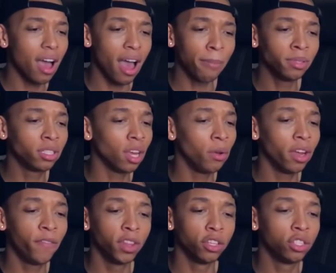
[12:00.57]
I'm so
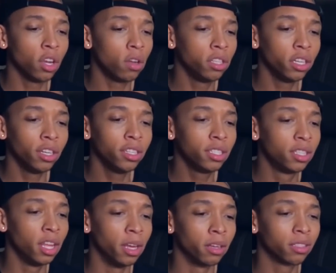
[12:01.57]
here for the shoulders,
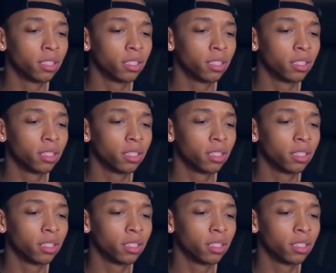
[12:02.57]
the